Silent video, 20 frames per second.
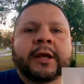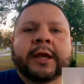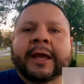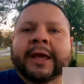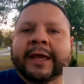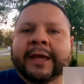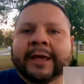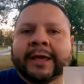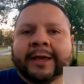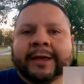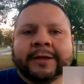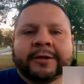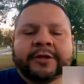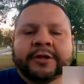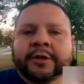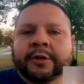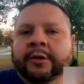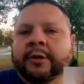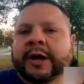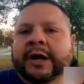and
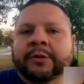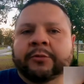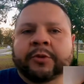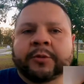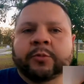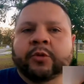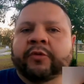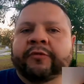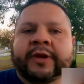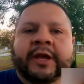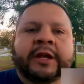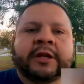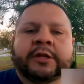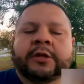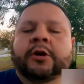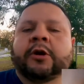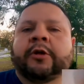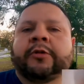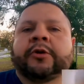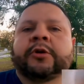you know, I remove
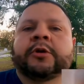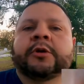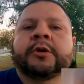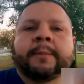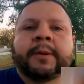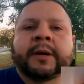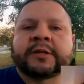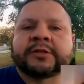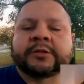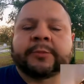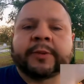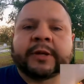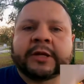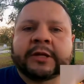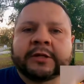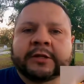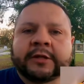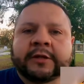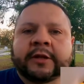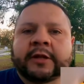any other
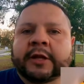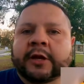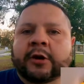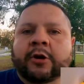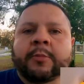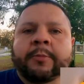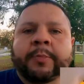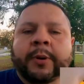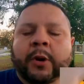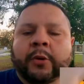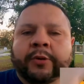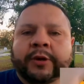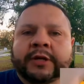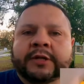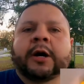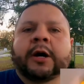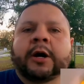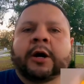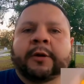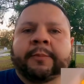possibility that the
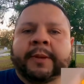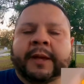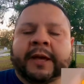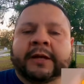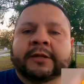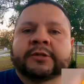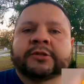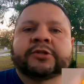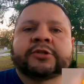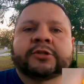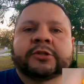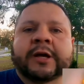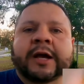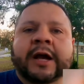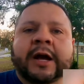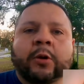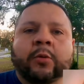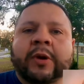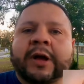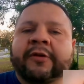component are bad.
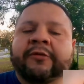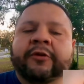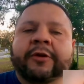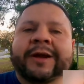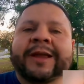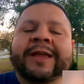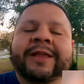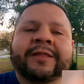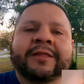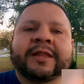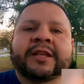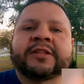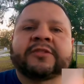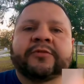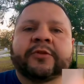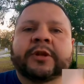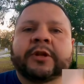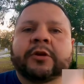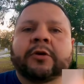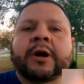However, in this
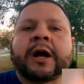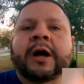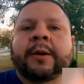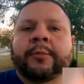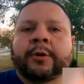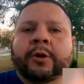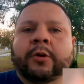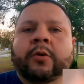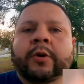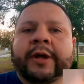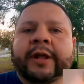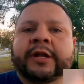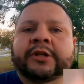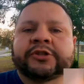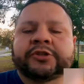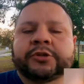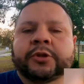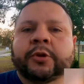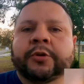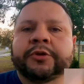video, I'm gonna go ahead
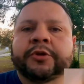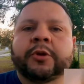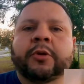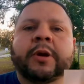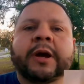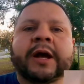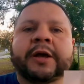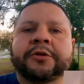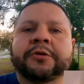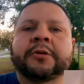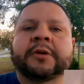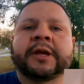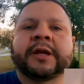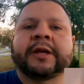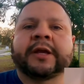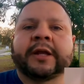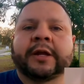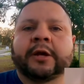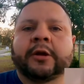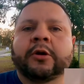and show you how you can
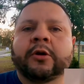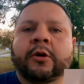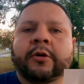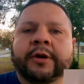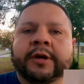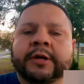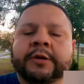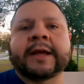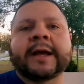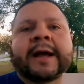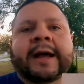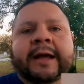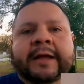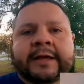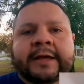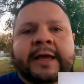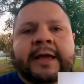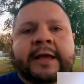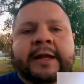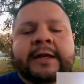get it going
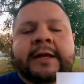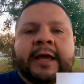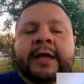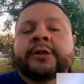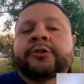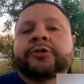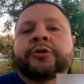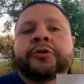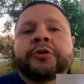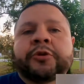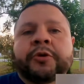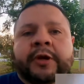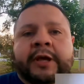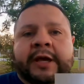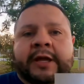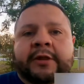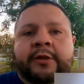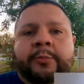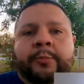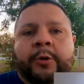again until you
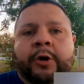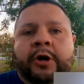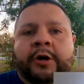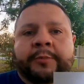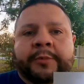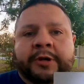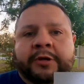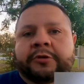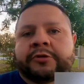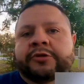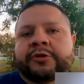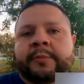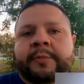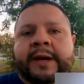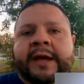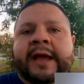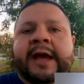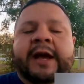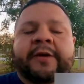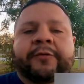get the part because you
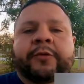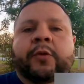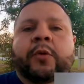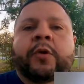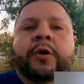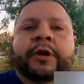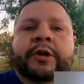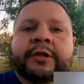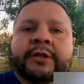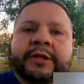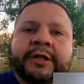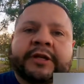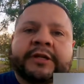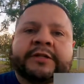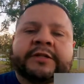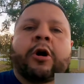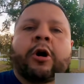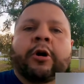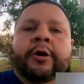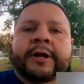might have to order
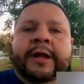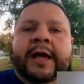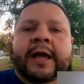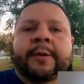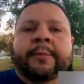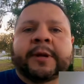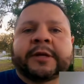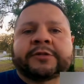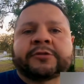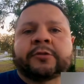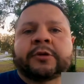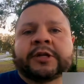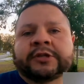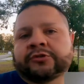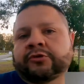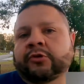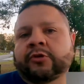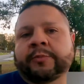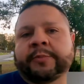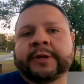this on Amazon.
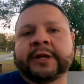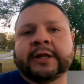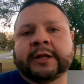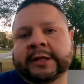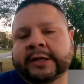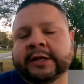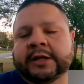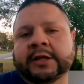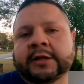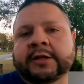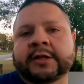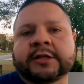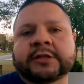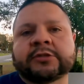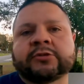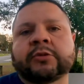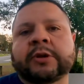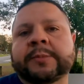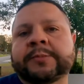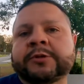It's gonna be a link in the
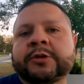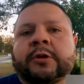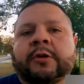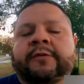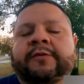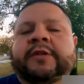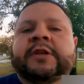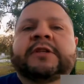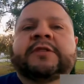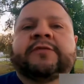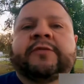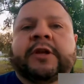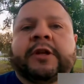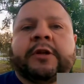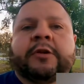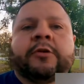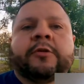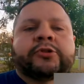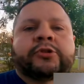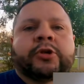description of this
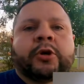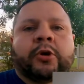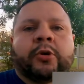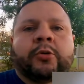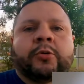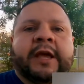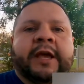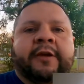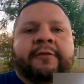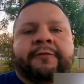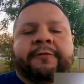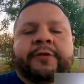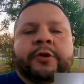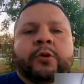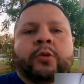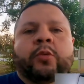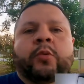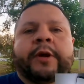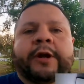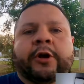video. So if
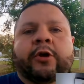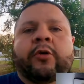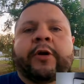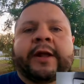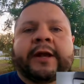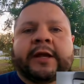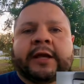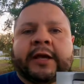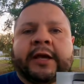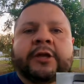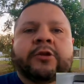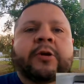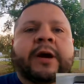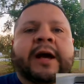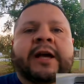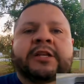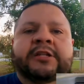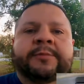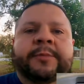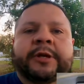you wanna go ahead and get your
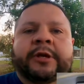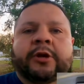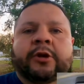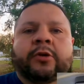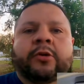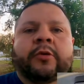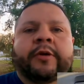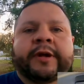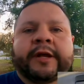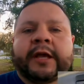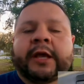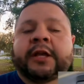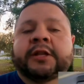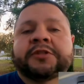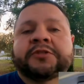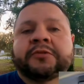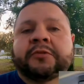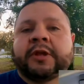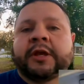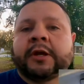ice maker going
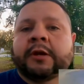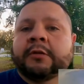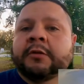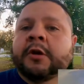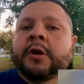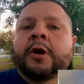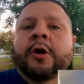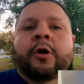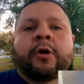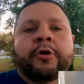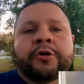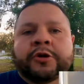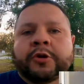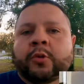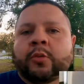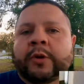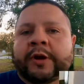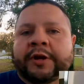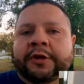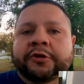until then, or
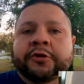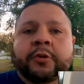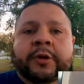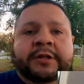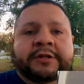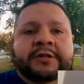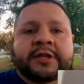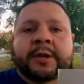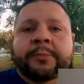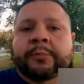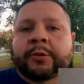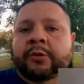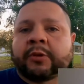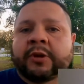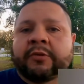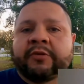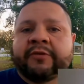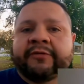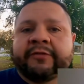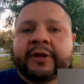you want to do a
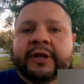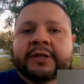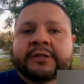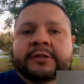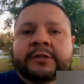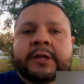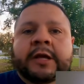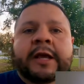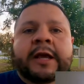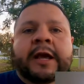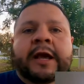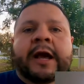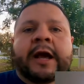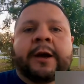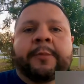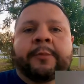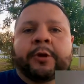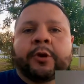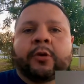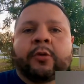temporary fix,
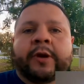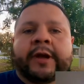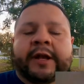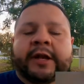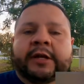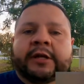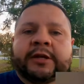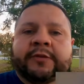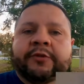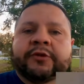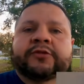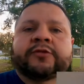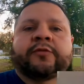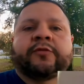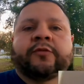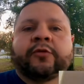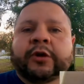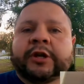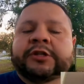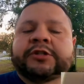I'm going to go ahead and leave you some
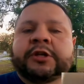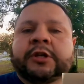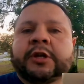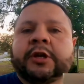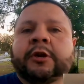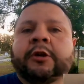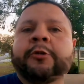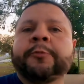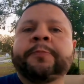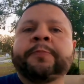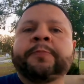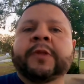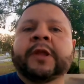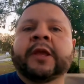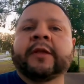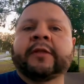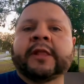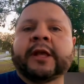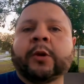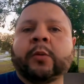footage here.
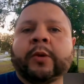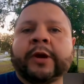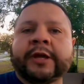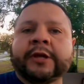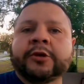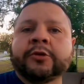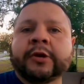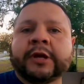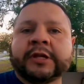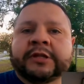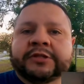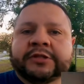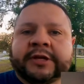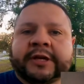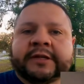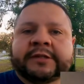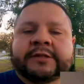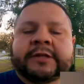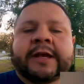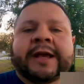That way you can
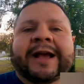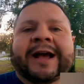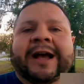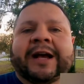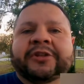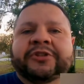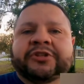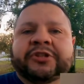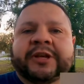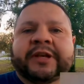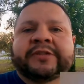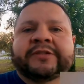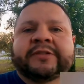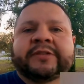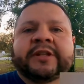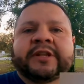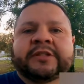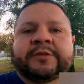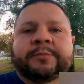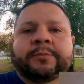just
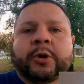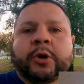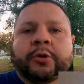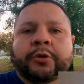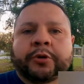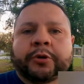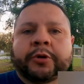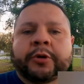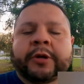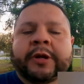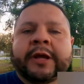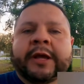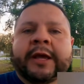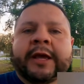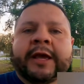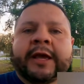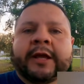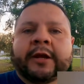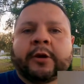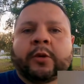adjust this motor
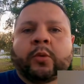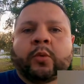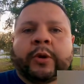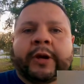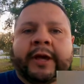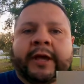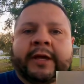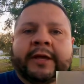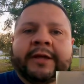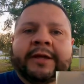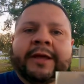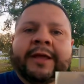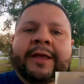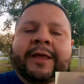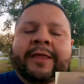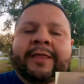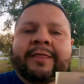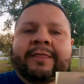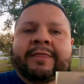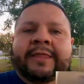in a way
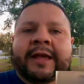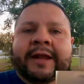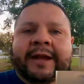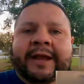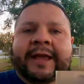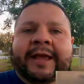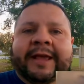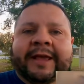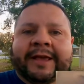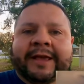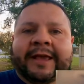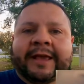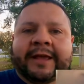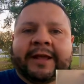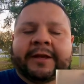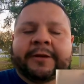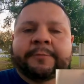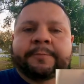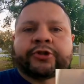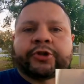that it
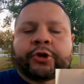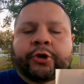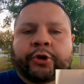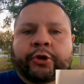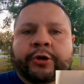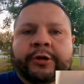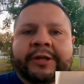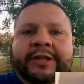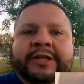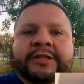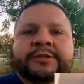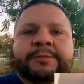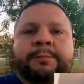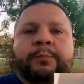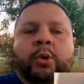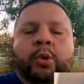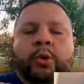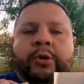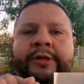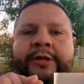can turn this
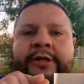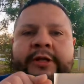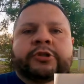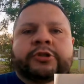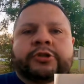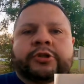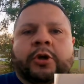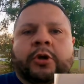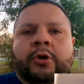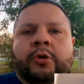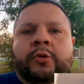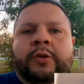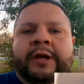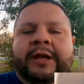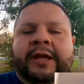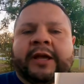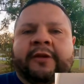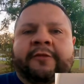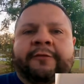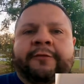pulley. So
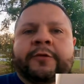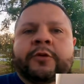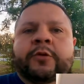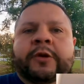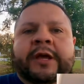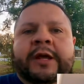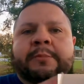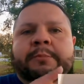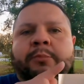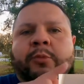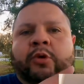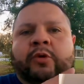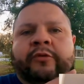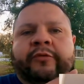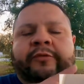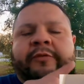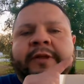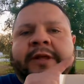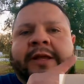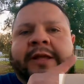if you can
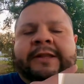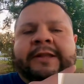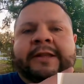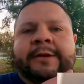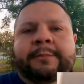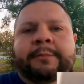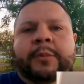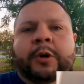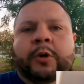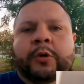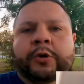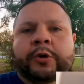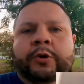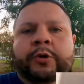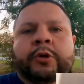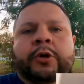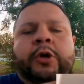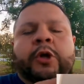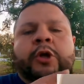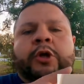move the
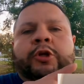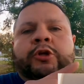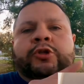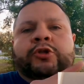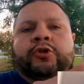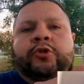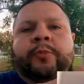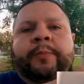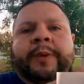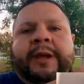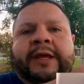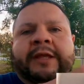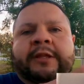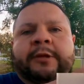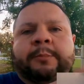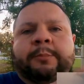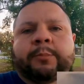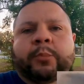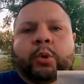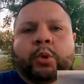motor to make
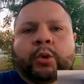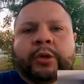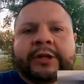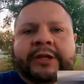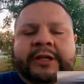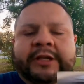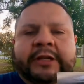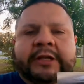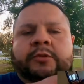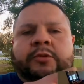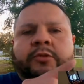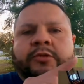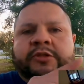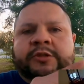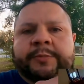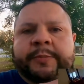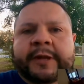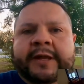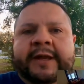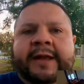the pulley to
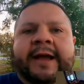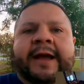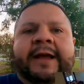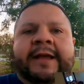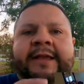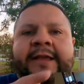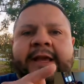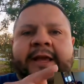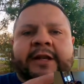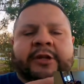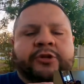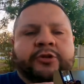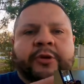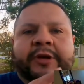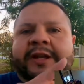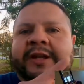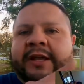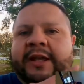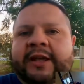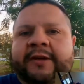spin again you
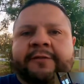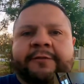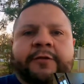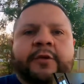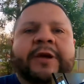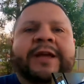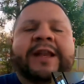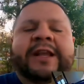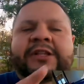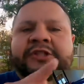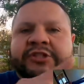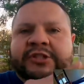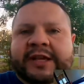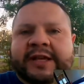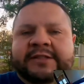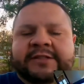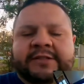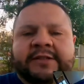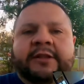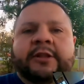can if you can
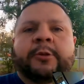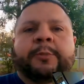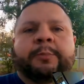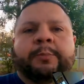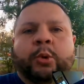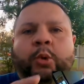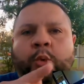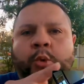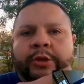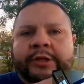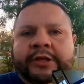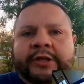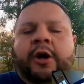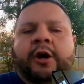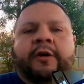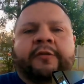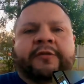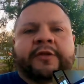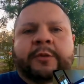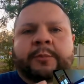adjust the pulley
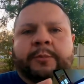of the